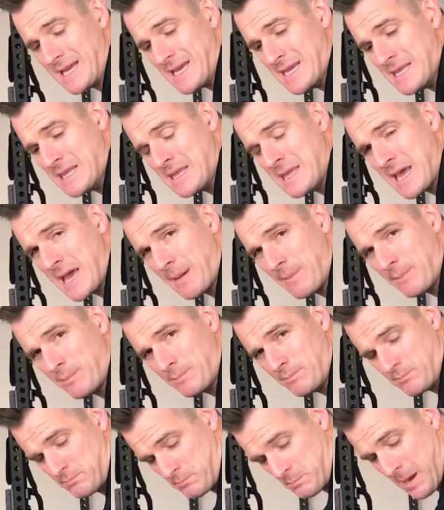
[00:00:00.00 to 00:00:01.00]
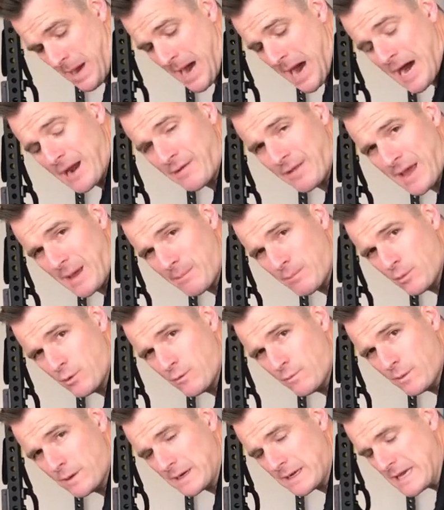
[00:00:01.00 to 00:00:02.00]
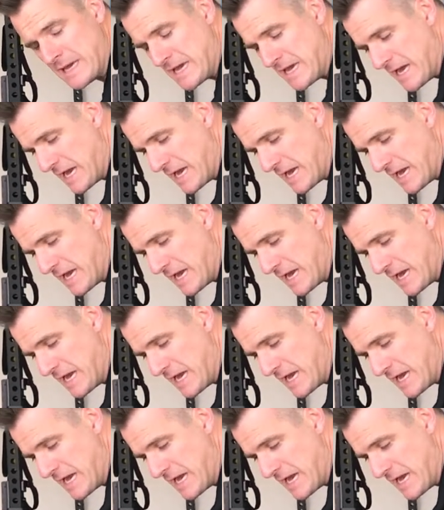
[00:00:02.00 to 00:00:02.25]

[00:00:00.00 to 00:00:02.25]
in that part of that movement?